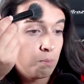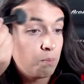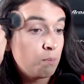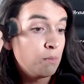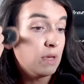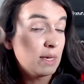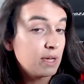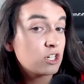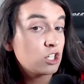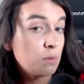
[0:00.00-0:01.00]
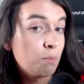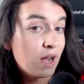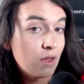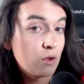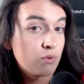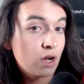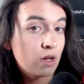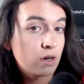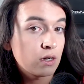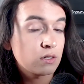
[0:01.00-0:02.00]
maybe actually buy their
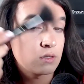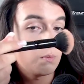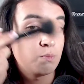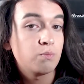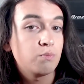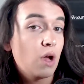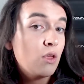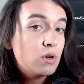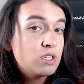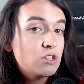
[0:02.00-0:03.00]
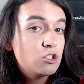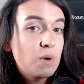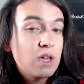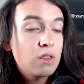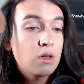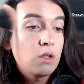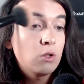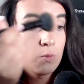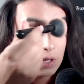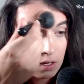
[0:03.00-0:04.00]
products. Otherwise, I'll just buy the
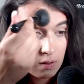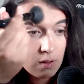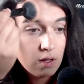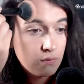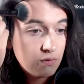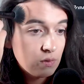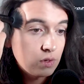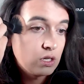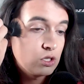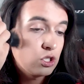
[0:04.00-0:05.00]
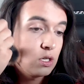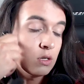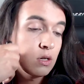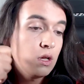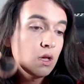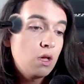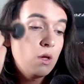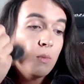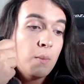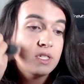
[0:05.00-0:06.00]
Lumine foundation.
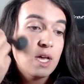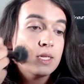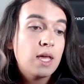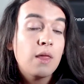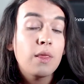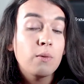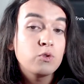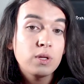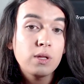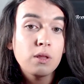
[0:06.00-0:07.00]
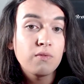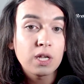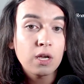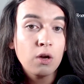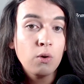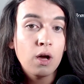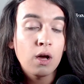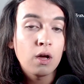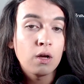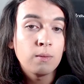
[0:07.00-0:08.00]
besides that, that was really the video.
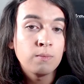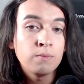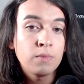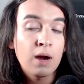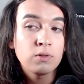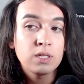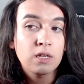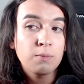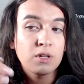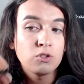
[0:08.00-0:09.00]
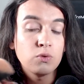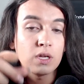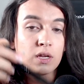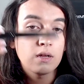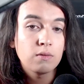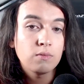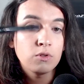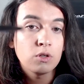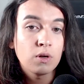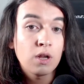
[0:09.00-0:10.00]
I was thinking about doing, you
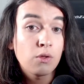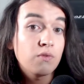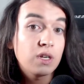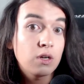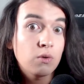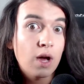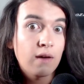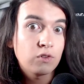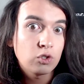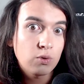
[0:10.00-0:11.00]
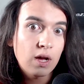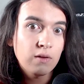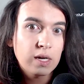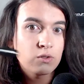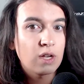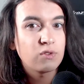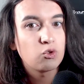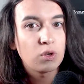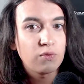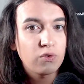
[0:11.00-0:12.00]
know, another video after 12 hours, after
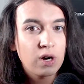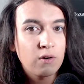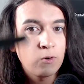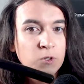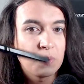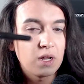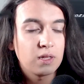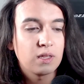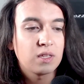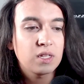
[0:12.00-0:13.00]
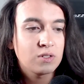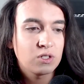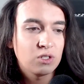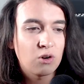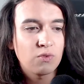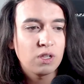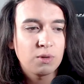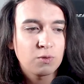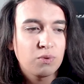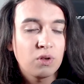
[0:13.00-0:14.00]
24 hours, but I think there's not really
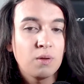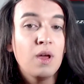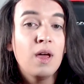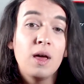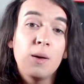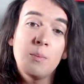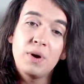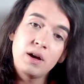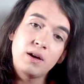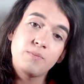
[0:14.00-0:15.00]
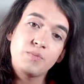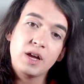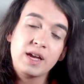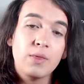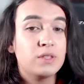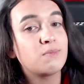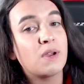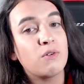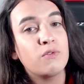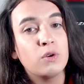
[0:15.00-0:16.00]
much point. But again, this is my
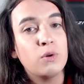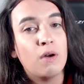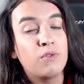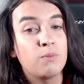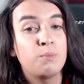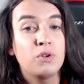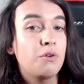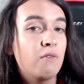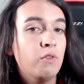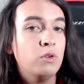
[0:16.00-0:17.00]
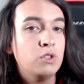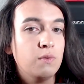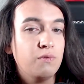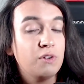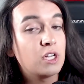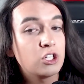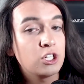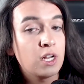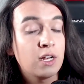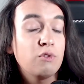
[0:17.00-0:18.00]
review of the Beauty Revolution
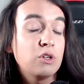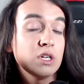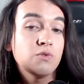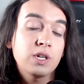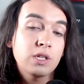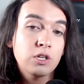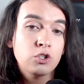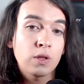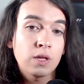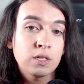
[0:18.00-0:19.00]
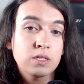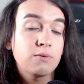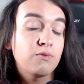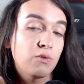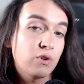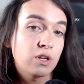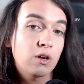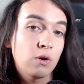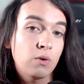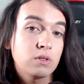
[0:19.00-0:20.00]
foundation, and if you did really enjoy this, feel free to
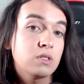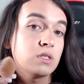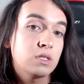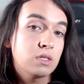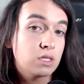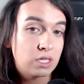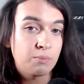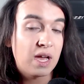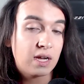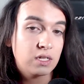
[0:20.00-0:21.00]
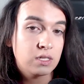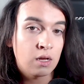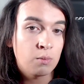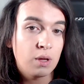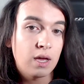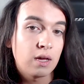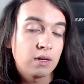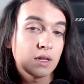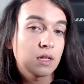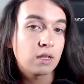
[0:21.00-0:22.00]
go smack a sub and
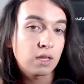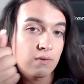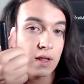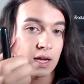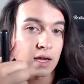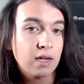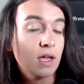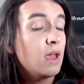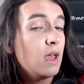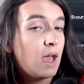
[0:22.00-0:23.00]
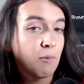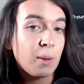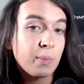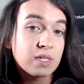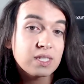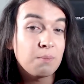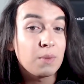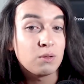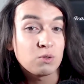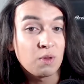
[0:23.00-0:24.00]
leave a like. And with that being said, my
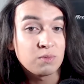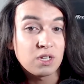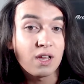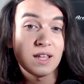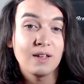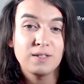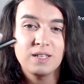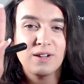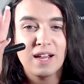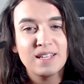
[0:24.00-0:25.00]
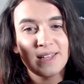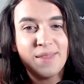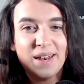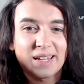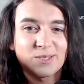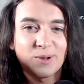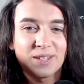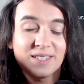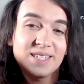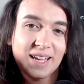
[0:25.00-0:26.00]
name is Bumsal, and I'll see you guys in the next
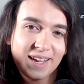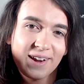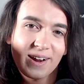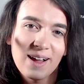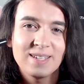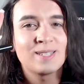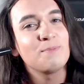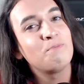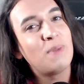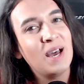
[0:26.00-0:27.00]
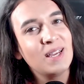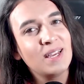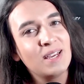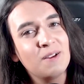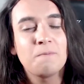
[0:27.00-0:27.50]
one. Take care, guys. Bye!